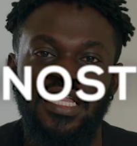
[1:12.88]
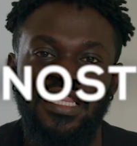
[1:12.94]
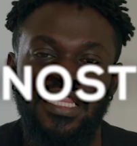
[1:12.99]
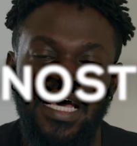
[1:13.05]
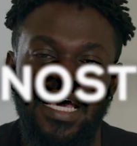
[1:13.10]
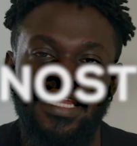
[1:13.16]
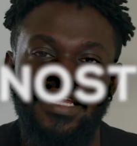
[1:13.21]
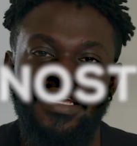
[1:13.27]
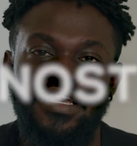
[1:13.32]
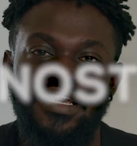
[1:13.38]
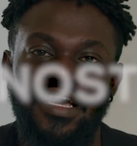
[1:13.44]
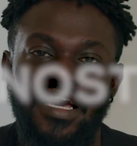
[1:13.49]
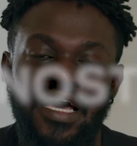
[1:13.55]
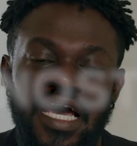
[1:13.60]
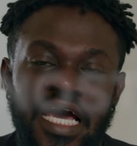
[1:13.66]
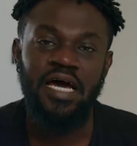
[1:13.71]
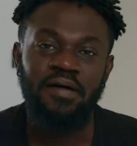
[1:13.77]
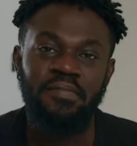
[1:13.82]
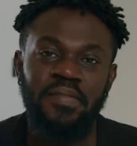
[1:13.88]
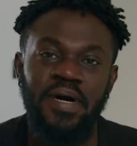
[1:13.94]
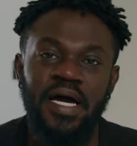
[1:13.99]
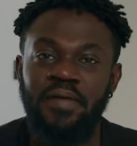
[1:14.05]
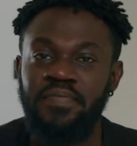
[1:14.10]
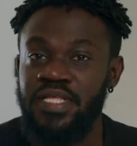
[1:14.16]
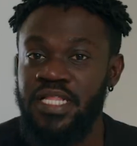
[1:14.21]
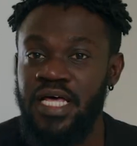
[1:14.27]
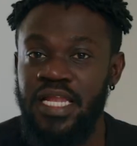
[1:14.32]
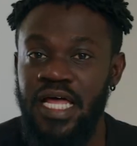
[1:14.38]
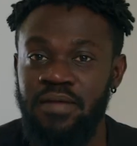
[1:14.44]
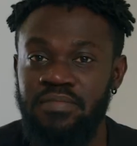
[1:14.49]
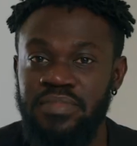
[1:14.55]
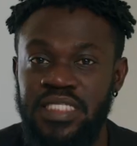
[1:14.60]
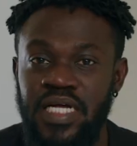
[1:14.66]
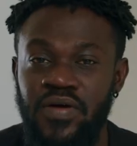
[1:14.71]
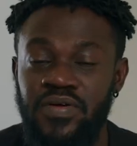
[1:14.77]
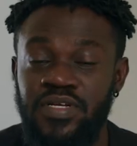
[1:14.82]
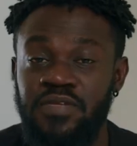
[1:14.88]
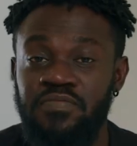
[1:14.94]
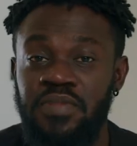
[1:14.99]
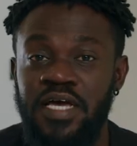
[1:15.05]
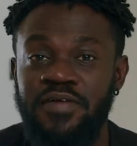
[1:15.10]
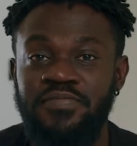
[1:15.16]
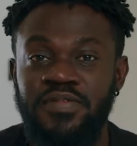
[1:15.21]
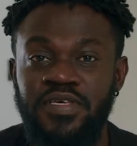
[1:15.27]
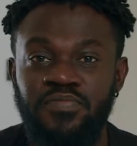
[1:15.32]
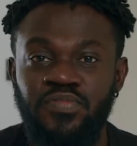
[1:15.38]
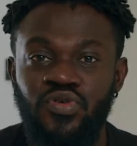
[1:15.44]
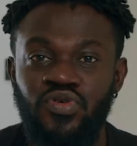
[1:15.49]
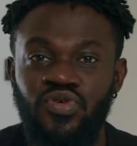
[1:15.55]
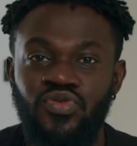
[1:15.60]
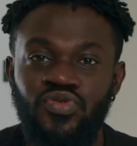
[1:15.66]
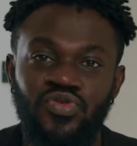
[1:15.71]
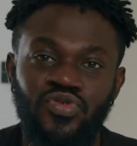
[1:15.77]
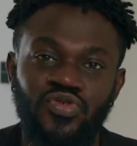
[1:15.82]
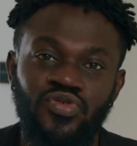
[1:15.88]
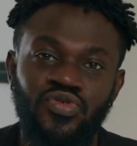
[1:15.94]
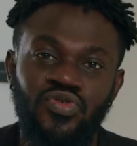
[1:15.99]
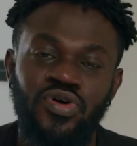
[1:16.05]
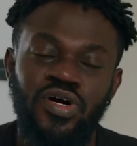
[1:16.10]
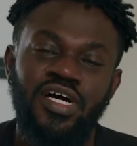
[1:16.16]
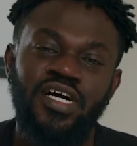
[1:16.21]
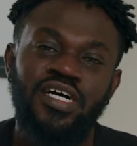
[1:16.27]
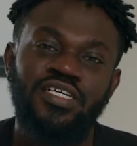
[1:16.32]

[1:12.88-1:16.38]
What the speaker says: that I'm happy that I'm surrounded by people who